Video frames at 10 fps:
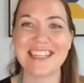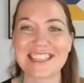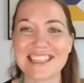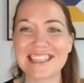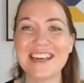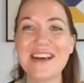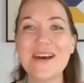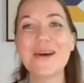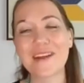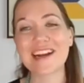it's just
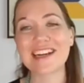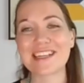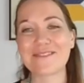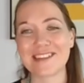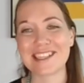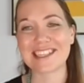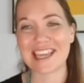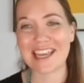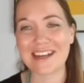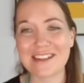very different
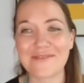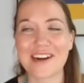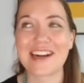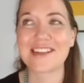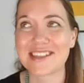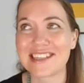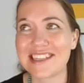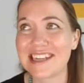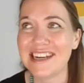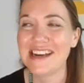scale and very interesting.